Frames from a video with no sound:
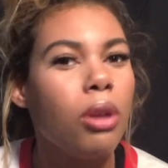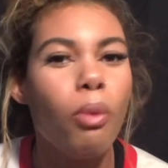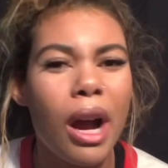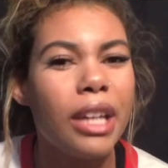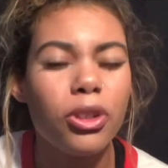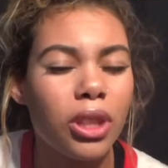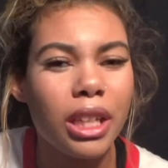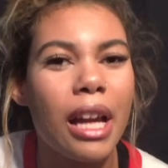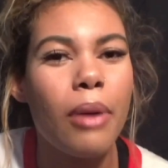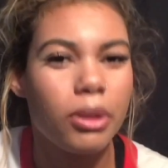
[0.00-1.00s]
Why do you
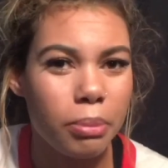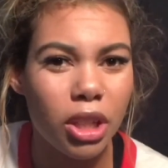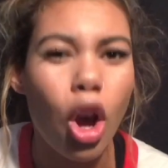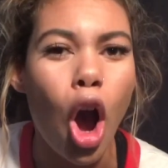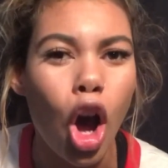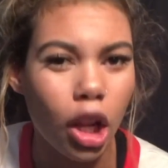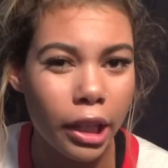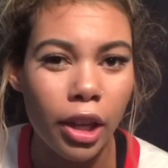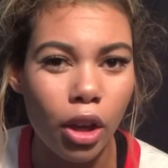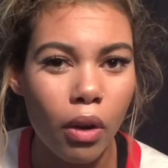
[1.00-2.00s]
think I would be
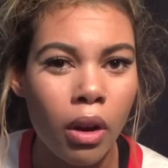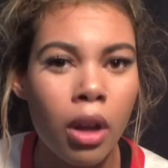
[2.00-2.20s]
calling you?